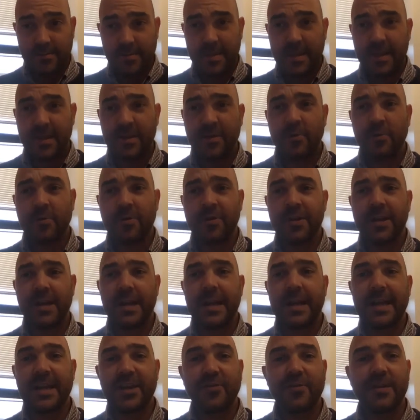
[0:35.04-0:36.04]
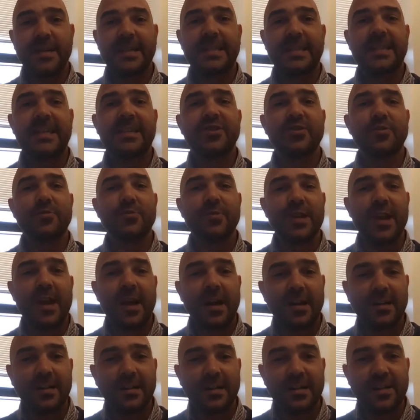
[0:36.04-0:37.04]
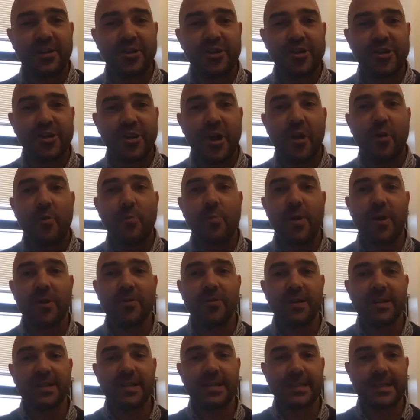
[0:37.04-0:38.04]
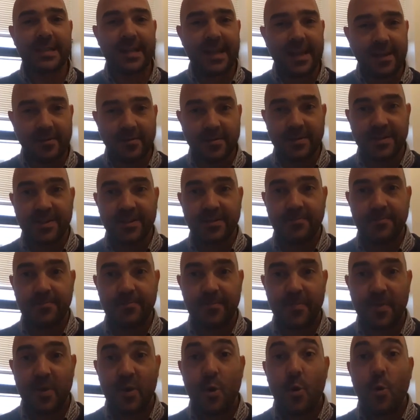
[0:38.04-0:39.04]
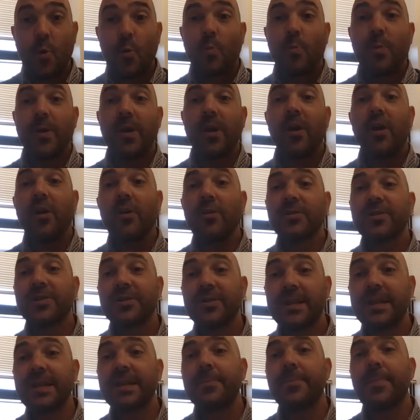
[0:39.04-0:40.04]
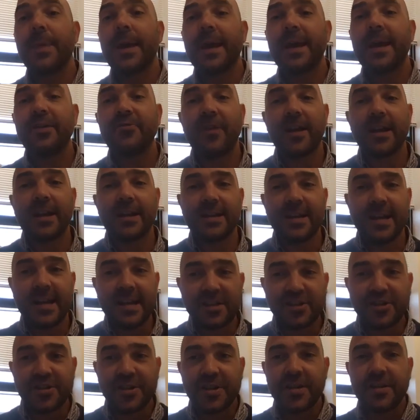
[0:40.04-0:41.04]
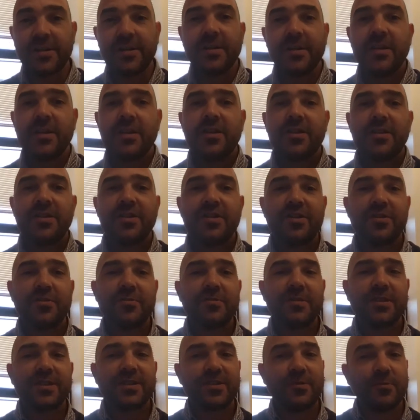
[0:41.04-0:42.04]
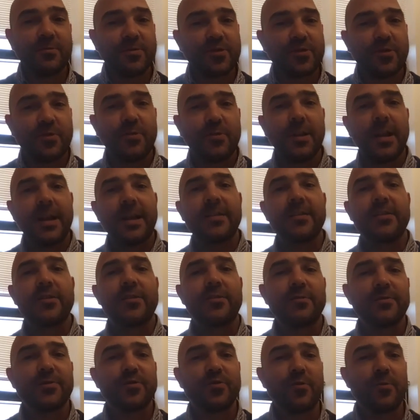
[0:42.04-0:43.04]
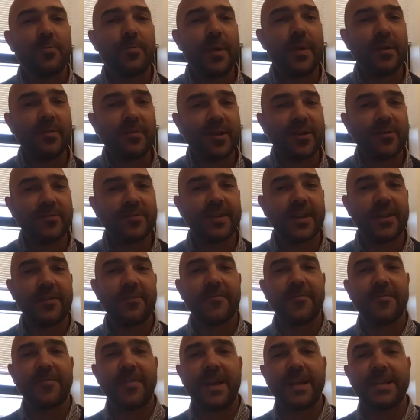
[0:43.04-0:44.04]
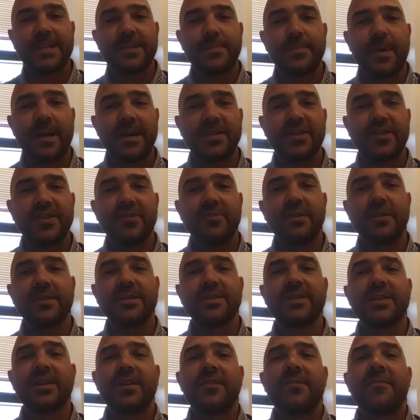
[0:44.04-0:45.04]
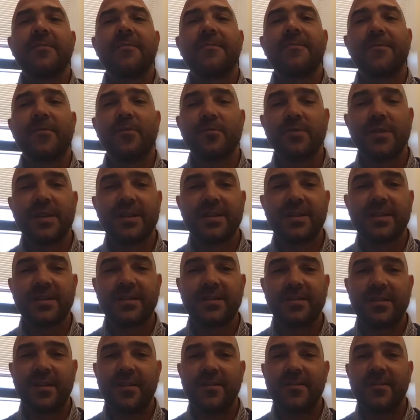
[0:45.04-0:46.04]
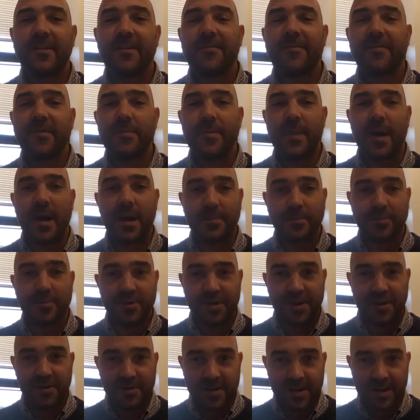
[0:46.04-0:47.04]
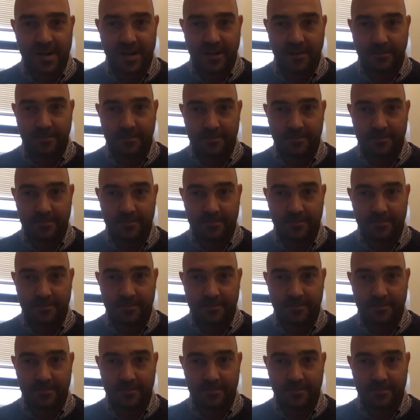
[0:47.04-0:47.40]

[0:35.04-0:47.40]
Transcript: in order to increase digital knowledge, awareness, and skills. We also need to pay great attention to the social and the cultural barriers that are faced by students furthest from opportunity.